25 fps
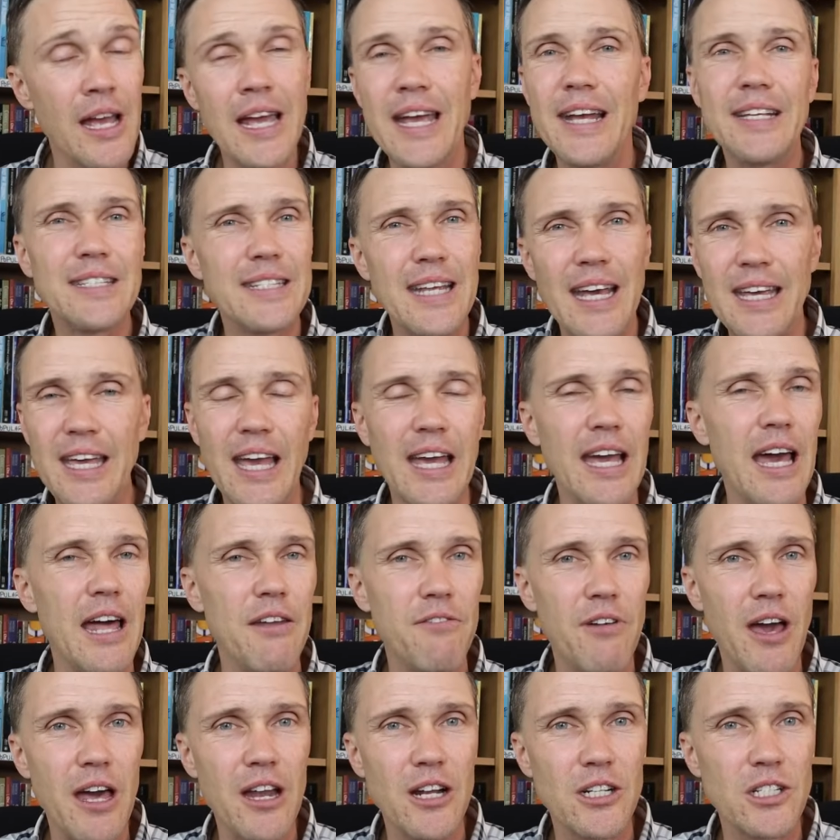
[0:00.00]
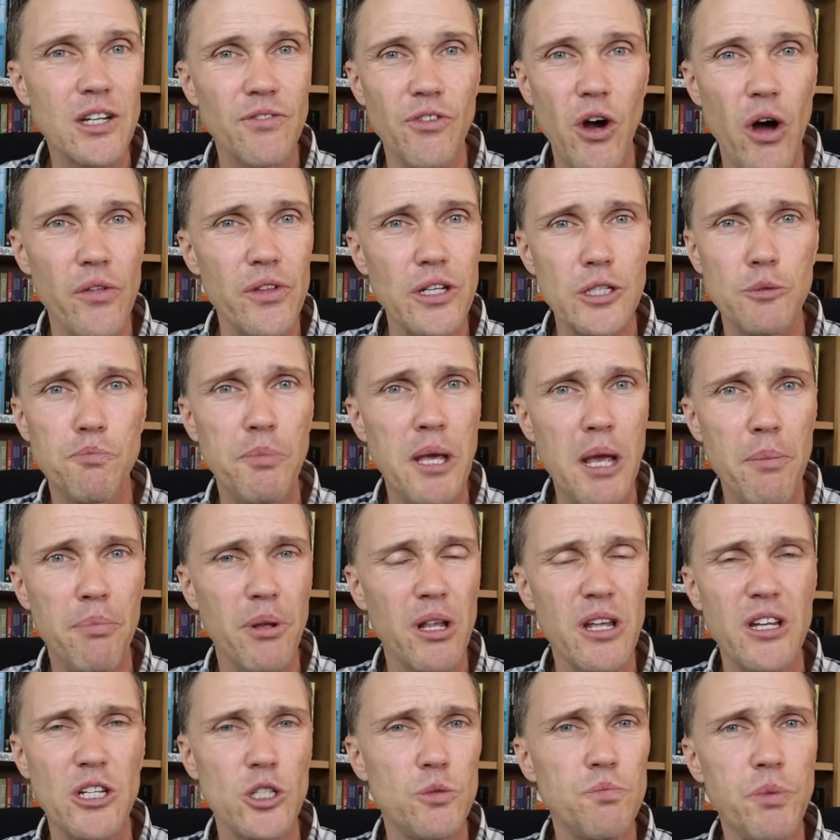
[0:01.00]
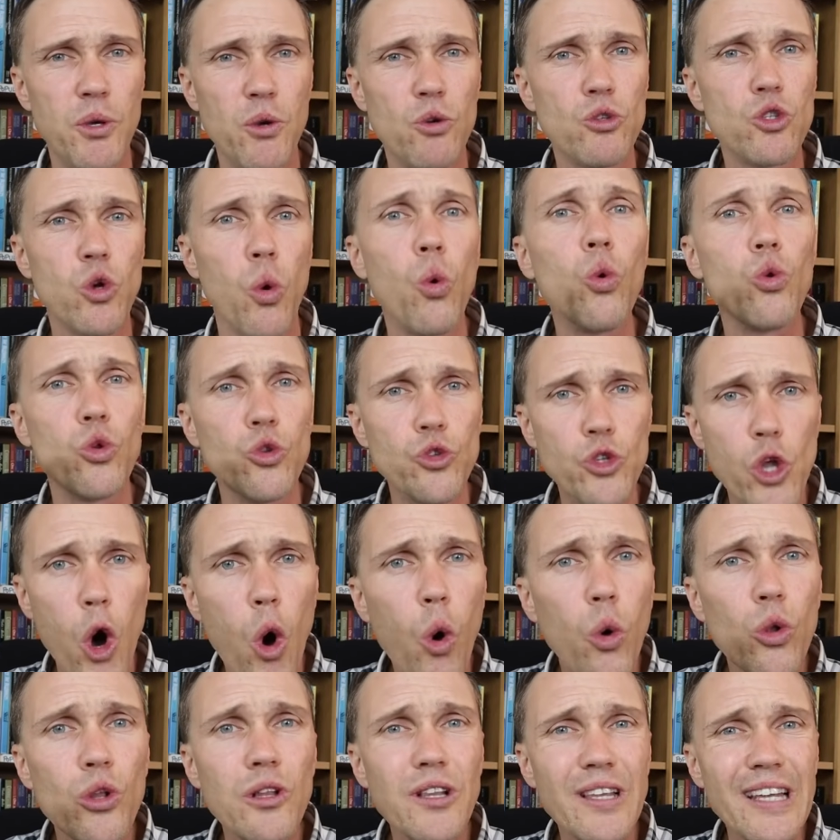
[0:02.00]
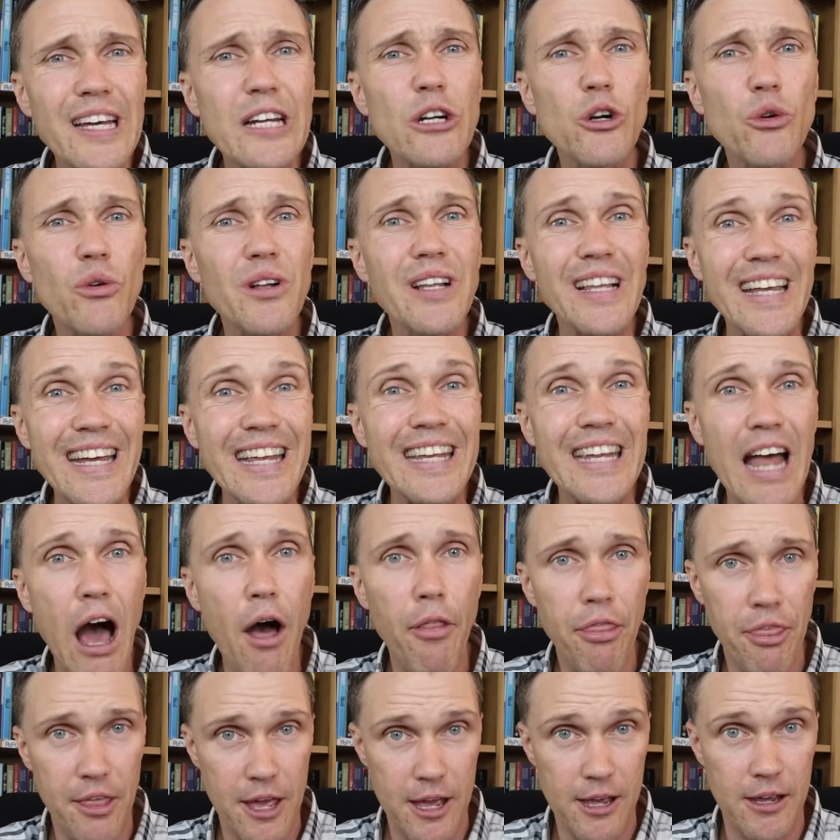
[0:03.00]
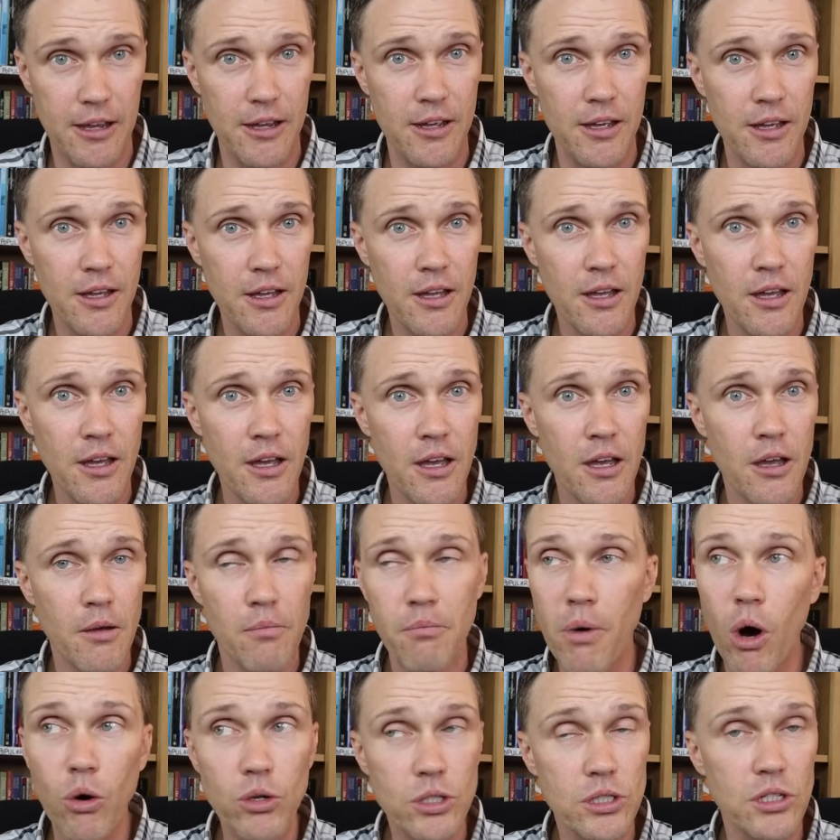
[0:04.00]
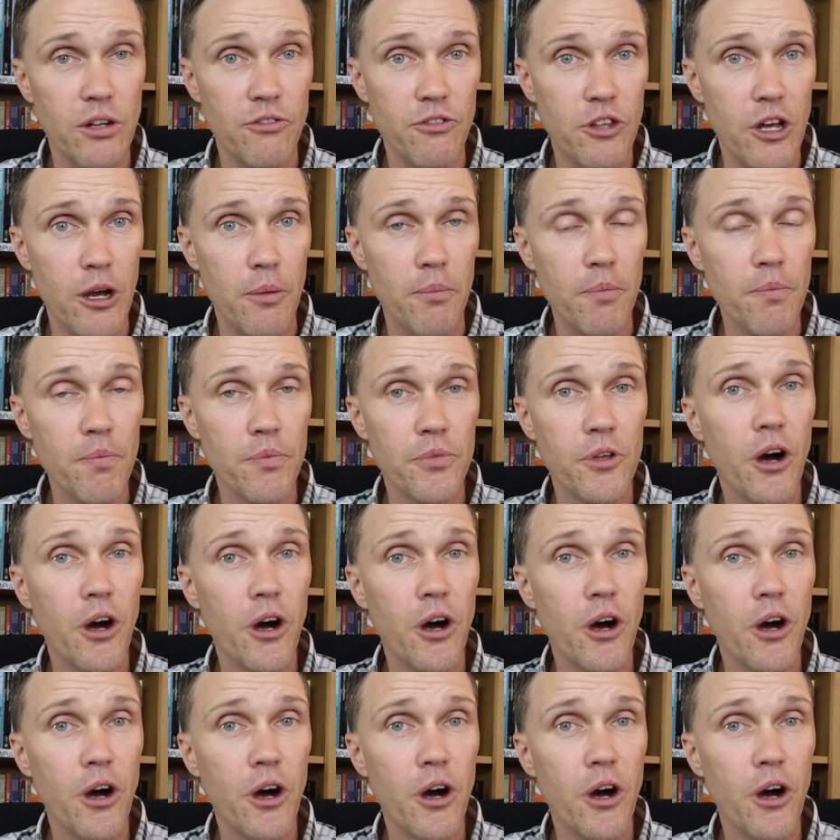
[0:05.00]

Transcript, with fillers: He's taking advantage of all these people in his pews who know literally nothing. Most of them,